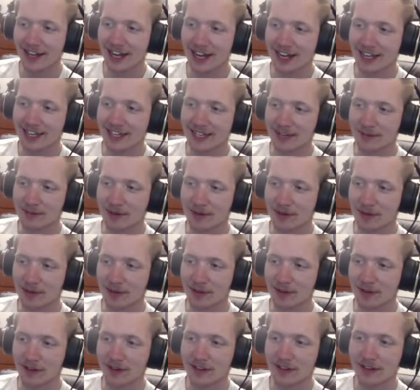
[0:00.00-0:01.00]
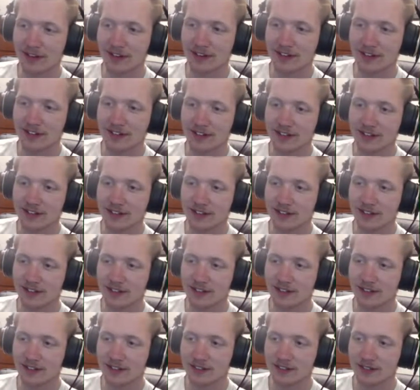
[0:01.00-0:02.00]
I can't remember that one.
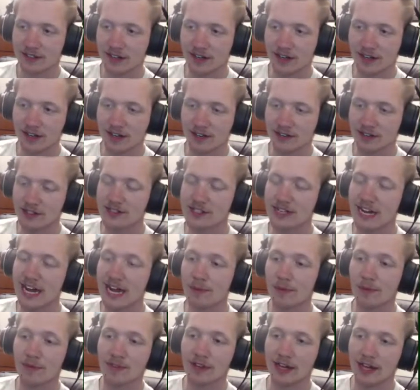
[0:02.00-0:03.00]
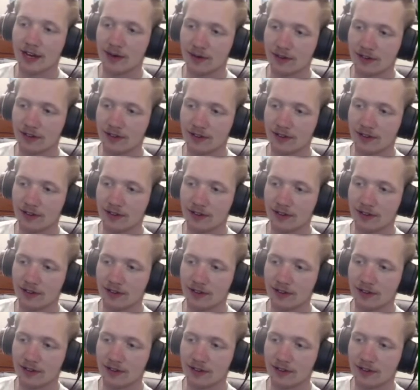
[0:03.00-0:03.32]
The name of that one.